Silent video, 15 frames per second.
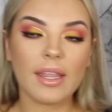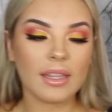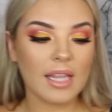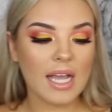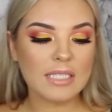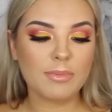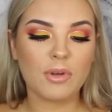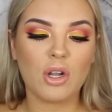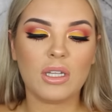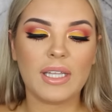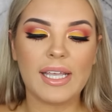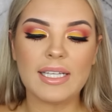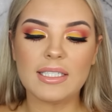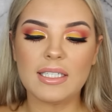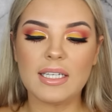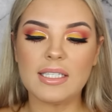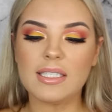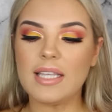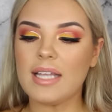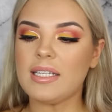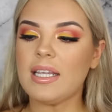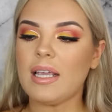And then last but not least,
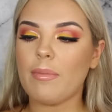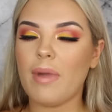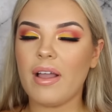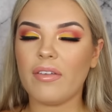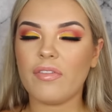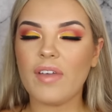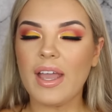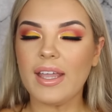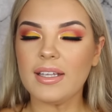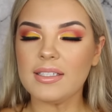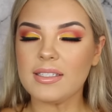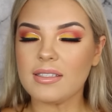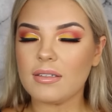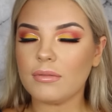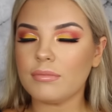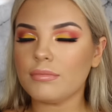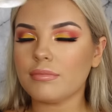setting my face.